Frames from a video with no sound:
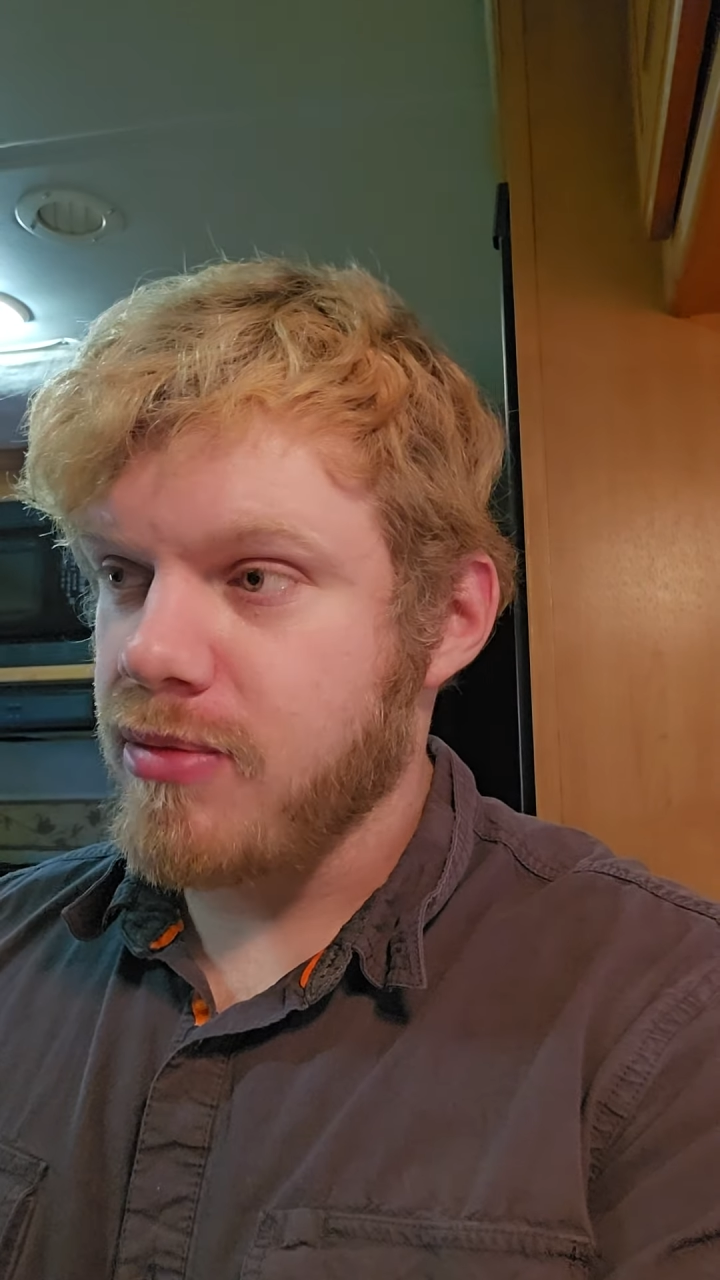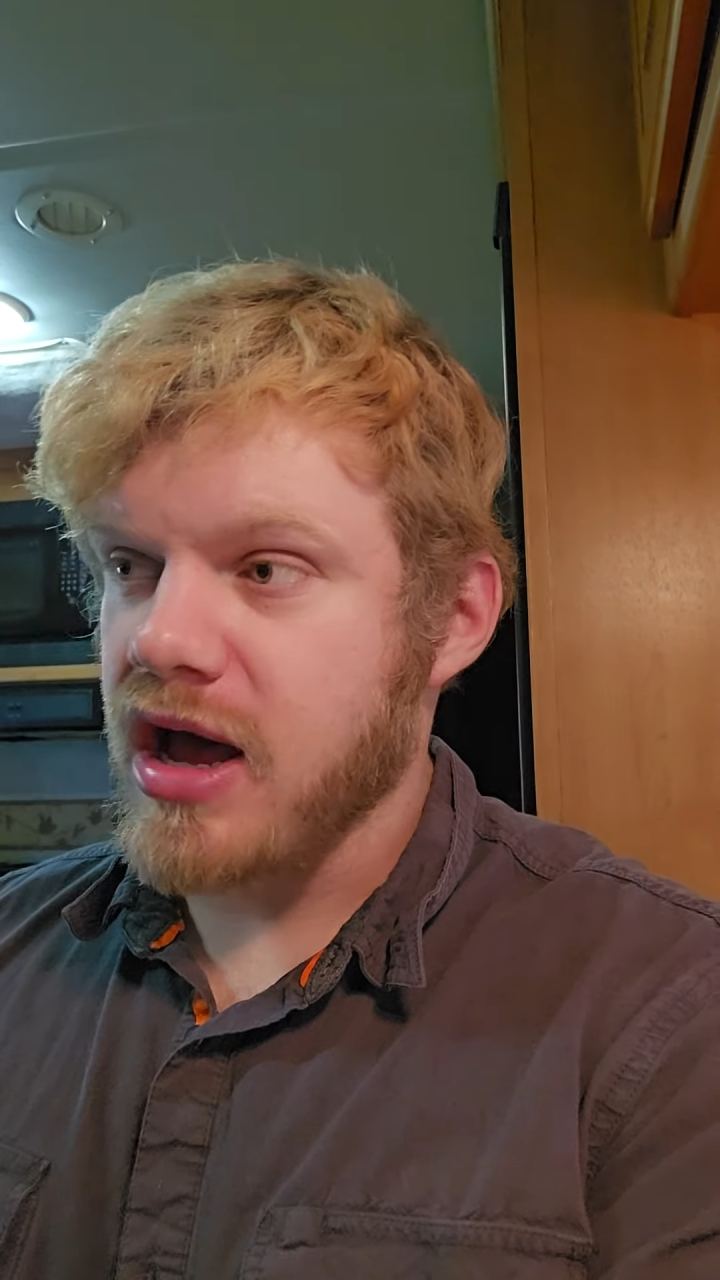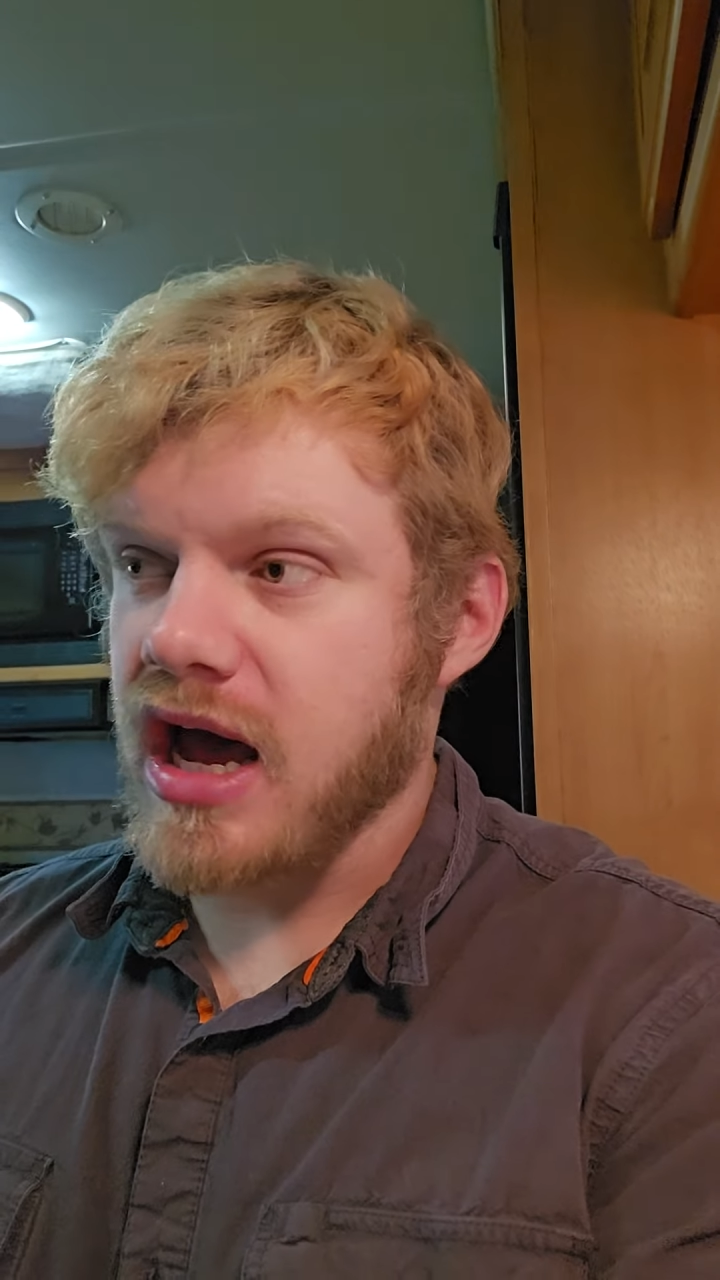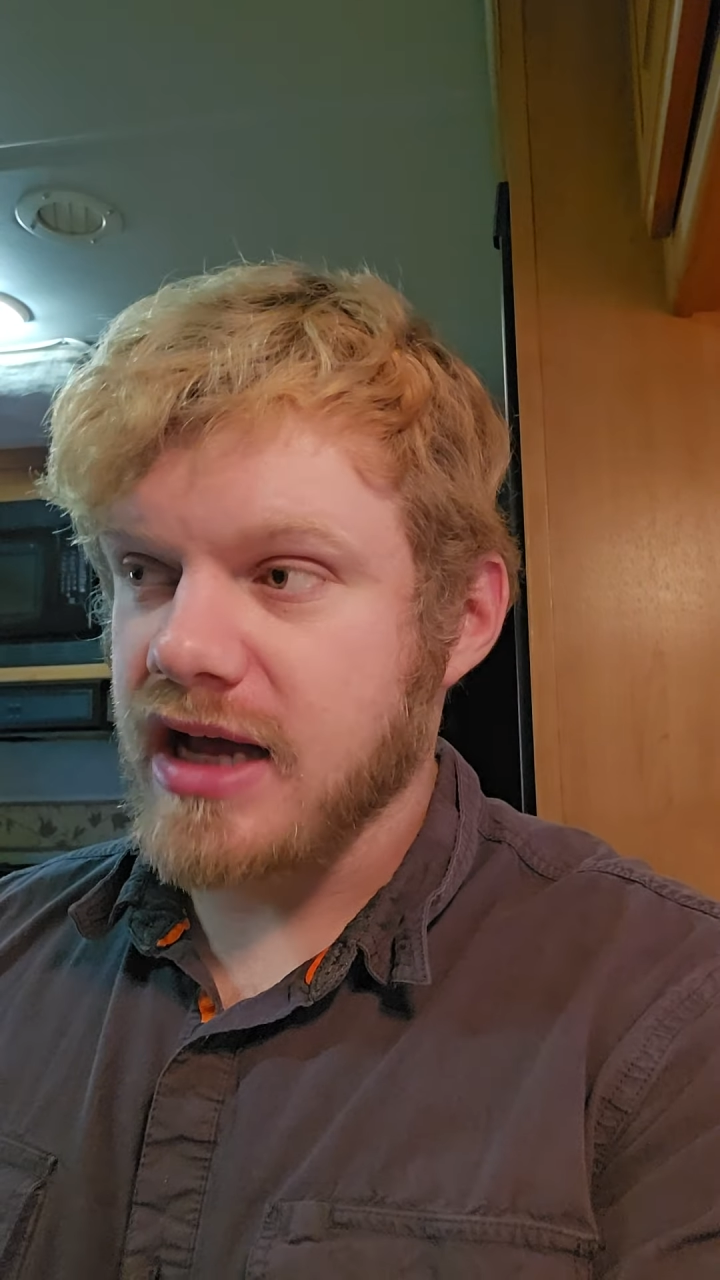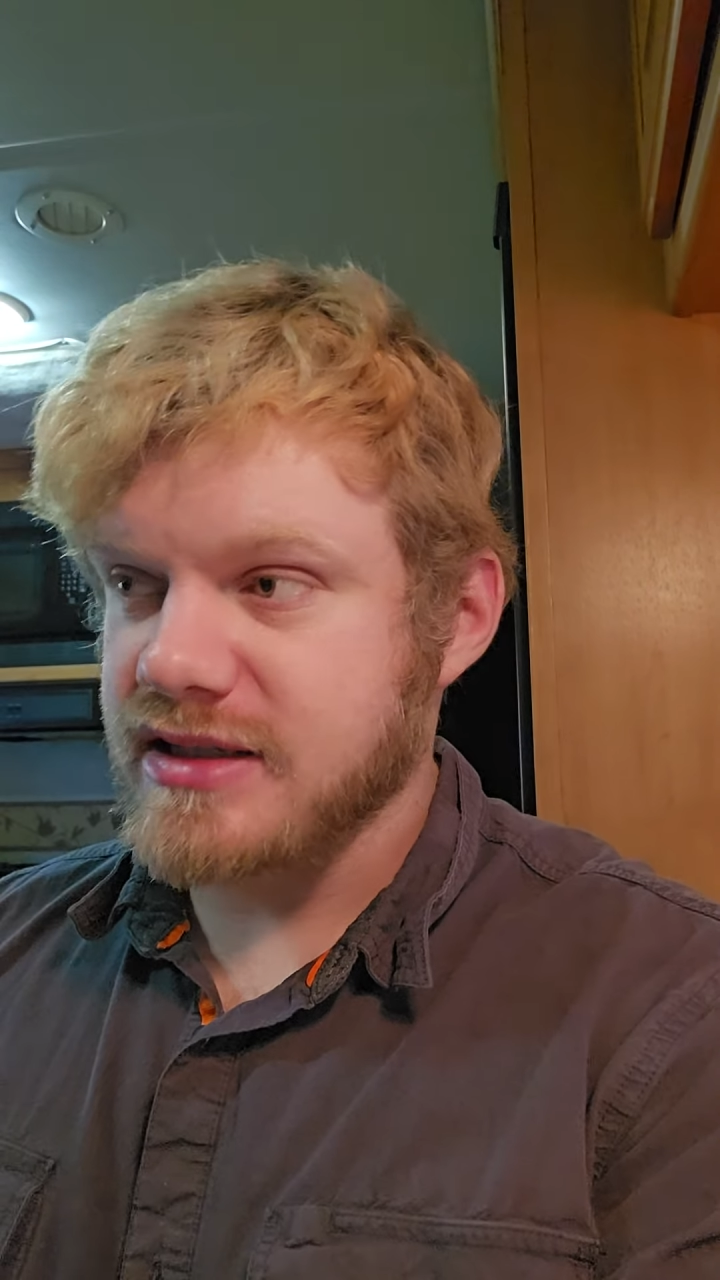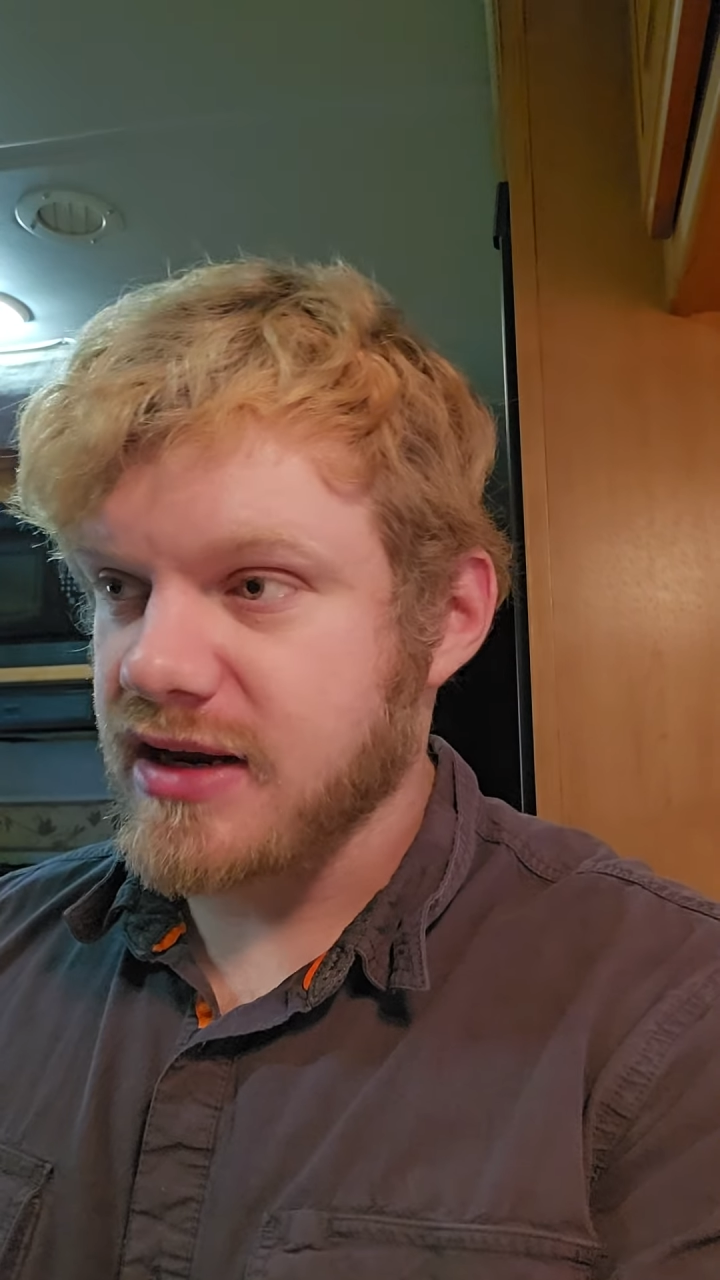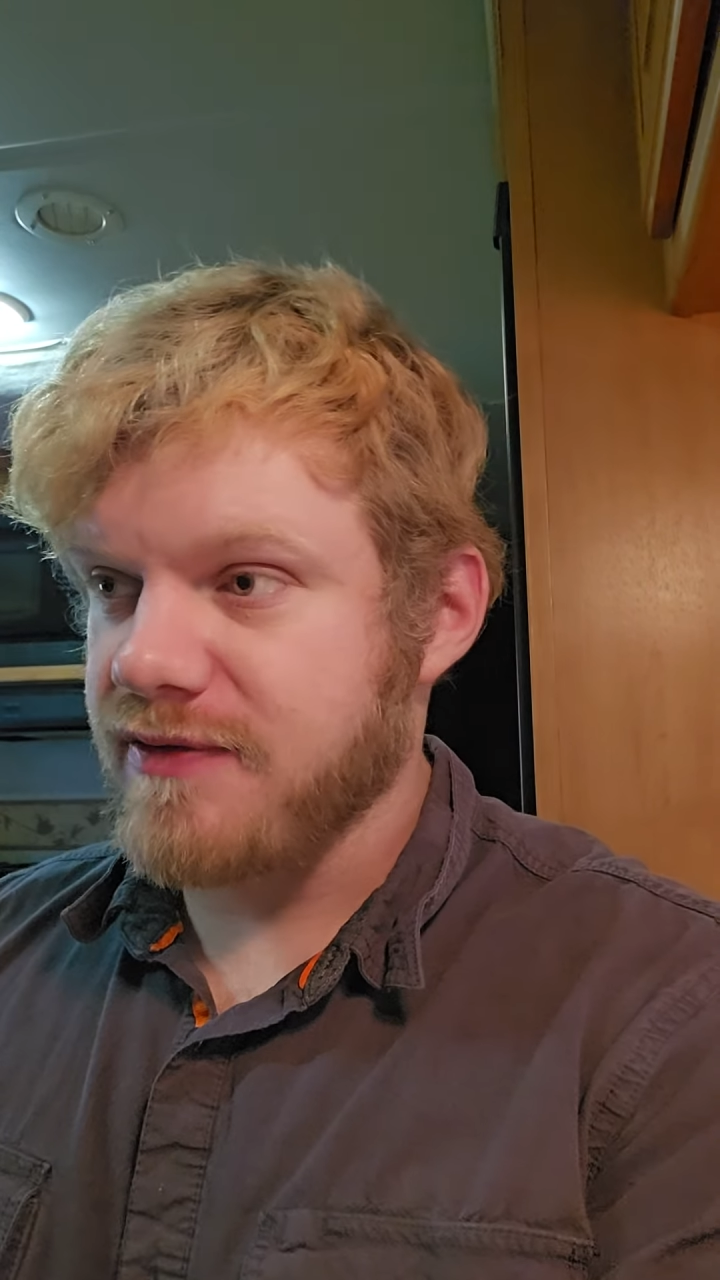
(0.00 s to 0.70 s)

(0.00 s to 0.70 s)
by High Tech